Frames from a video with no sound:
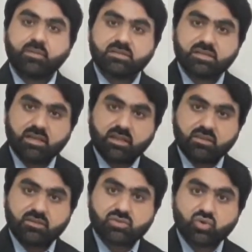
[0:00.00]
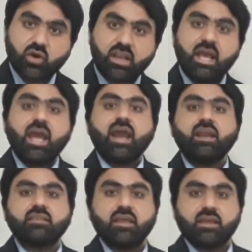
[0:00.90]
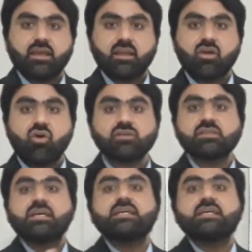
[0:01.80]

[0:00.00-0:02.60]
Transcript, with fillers: present in the soil and they can cause